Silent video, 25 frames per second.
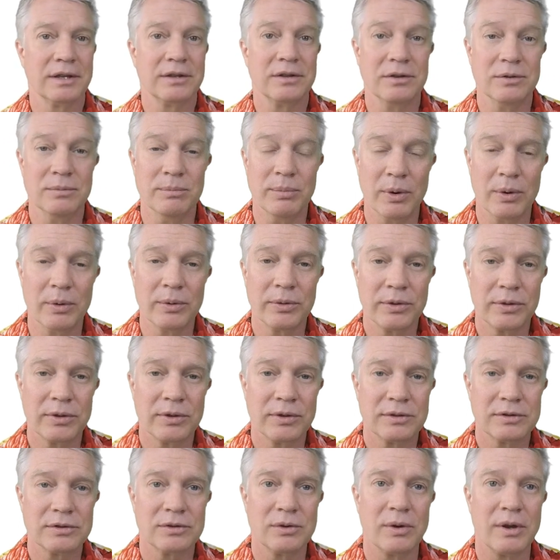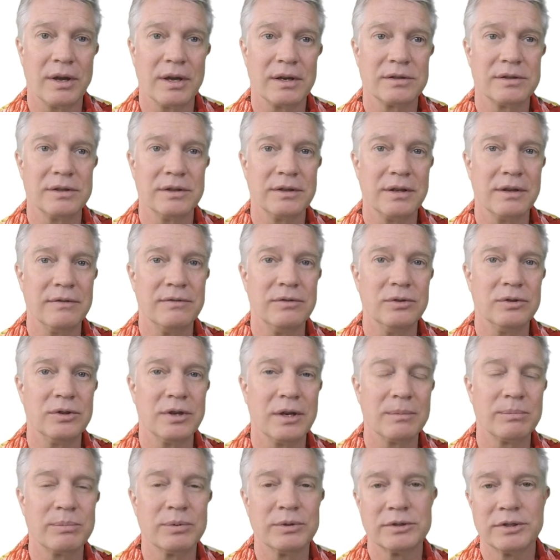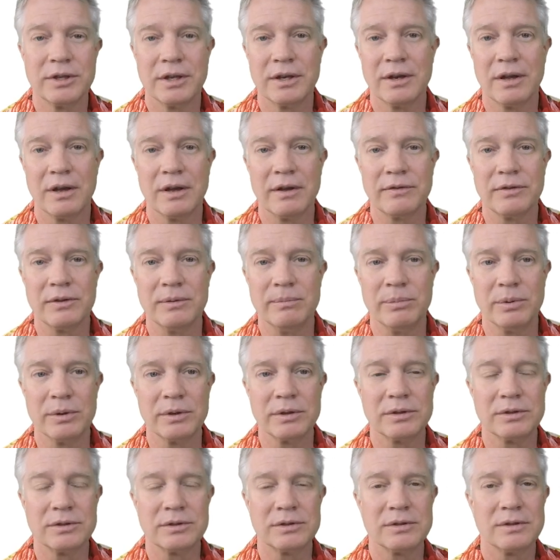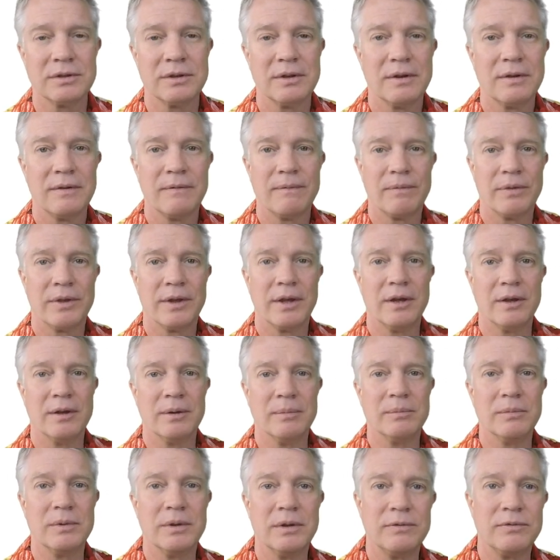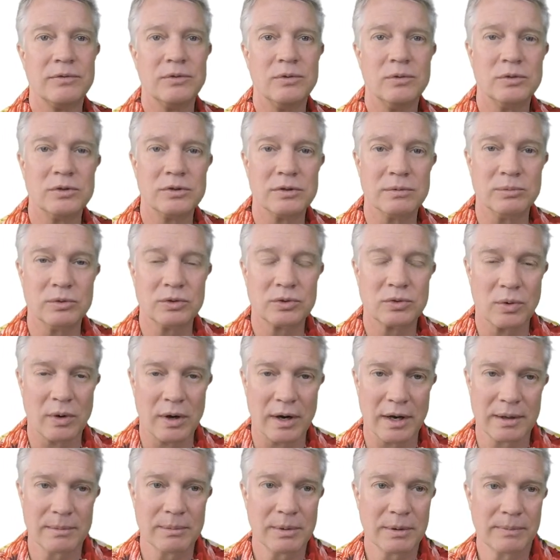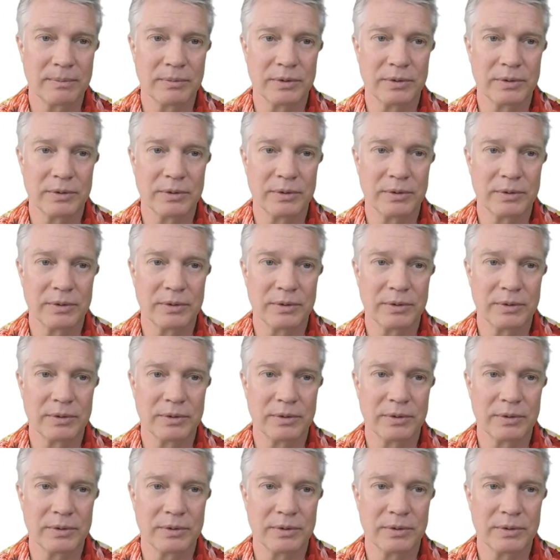both, so I actually give you 10% off the books if you subscribe.